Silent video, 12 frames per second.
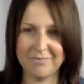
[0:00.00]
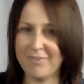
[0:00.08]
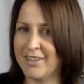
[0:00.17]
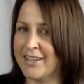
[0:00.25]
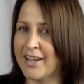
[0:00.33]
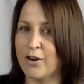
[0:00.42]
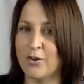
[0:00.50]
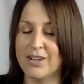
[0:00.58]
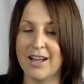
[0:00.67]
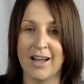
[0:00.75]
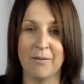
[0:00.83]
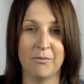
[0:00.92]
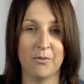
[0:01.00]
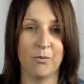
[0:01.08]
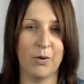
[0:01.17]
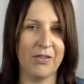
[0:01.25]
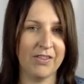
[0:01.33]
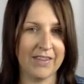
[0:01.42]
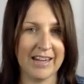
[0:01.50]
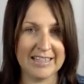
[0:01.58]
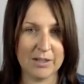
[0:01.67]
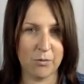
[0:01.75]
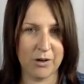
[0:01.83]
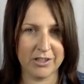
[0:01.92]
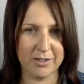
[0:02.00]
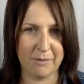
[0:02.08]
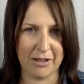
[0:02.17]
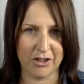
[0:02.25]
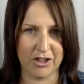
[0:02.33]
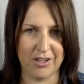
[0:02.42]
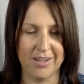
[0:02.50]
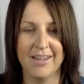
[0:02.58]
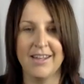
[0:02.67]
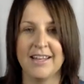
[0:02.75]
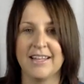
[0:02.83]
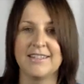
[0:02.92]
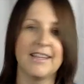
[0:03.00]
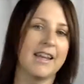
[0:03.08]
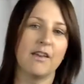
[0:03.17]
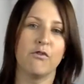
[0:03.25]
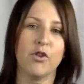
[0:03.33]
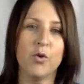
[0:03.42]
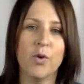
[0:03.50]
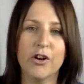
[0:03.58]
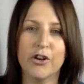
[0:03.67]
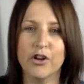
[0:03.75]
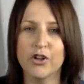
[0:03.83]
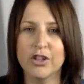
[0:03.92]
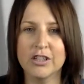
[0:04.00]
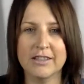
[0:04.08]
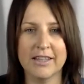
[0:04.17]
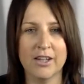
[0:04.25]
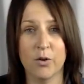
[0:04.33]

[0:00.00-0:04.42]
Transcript: Now, one thing that I did want to mention is that if you are currently,